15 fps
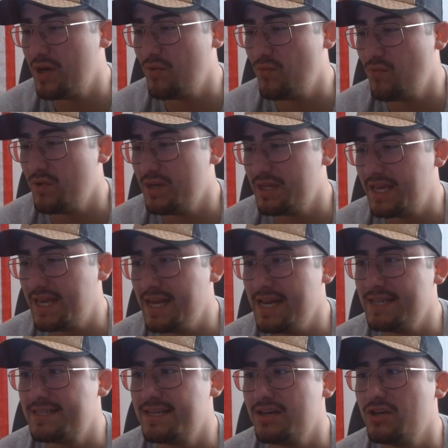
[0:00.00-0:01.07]
What can I
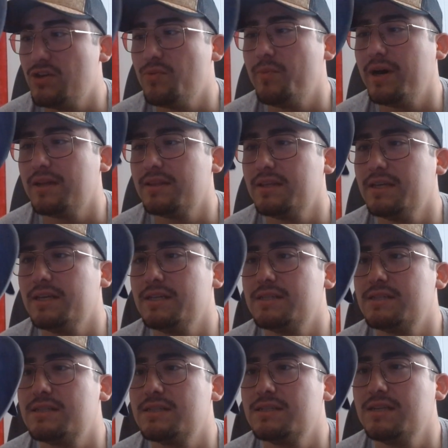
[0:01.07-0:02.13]
tell you about
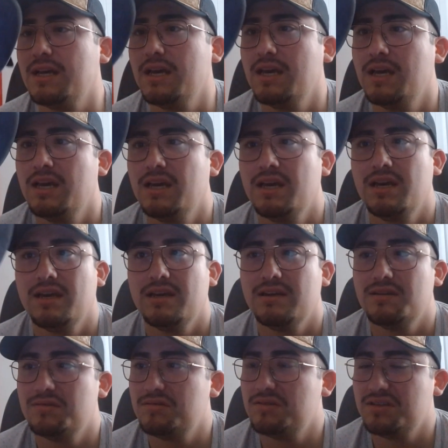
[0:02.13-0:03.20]
this?
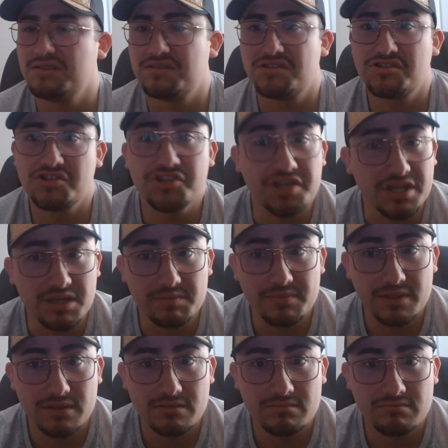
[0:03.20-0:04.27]
It's cheap.
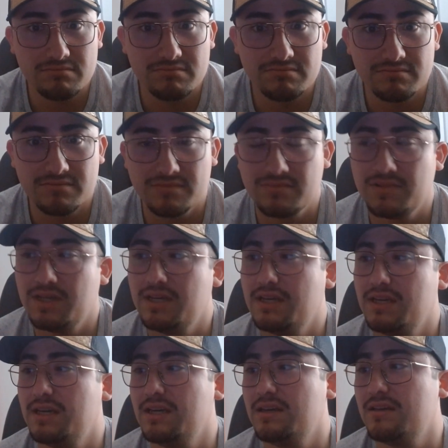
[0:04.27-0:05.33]

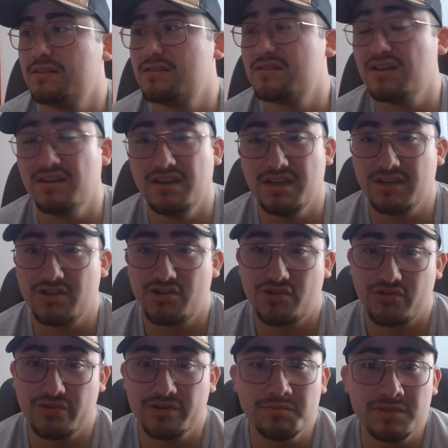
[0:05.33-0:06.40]
It's
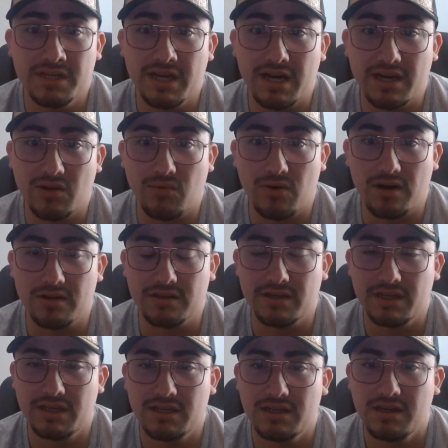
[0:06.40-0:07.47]
extremely high
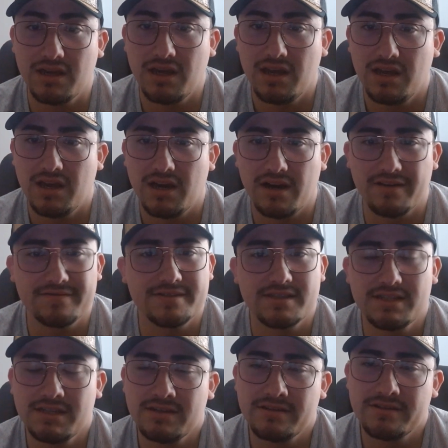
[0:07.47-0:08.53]
quality. I've
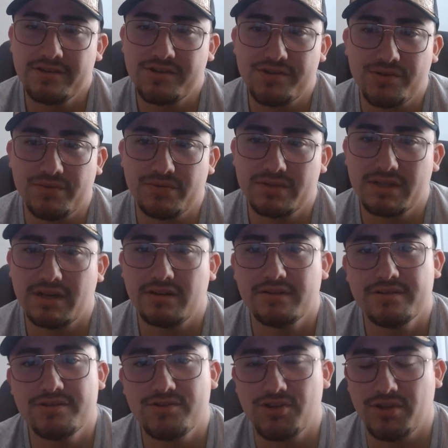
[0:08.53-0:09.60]
seen other shoes at
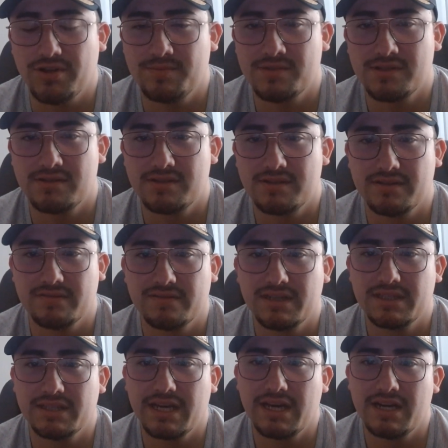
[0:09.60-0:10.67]
other gyms and stuff
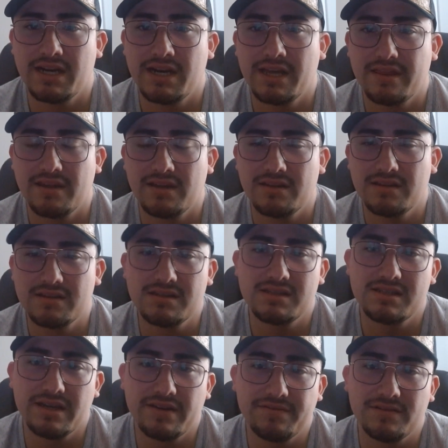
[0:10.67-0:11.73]
like that, and I think this is
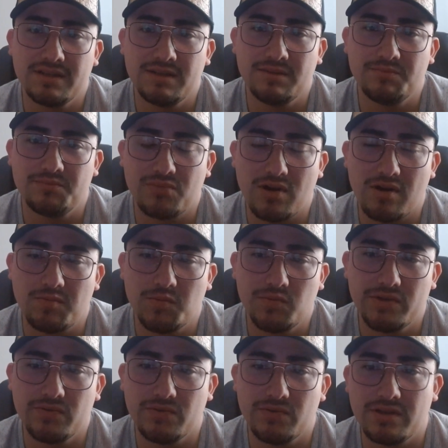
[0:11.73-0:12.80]
definitely
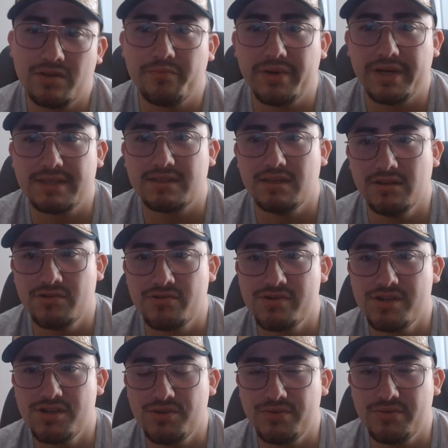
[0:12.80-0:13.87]
probably one of the best entry
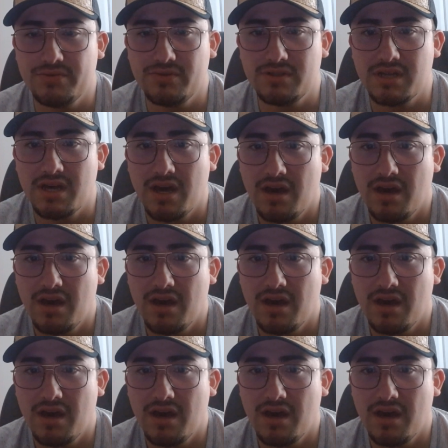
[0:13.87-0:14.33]
shoes.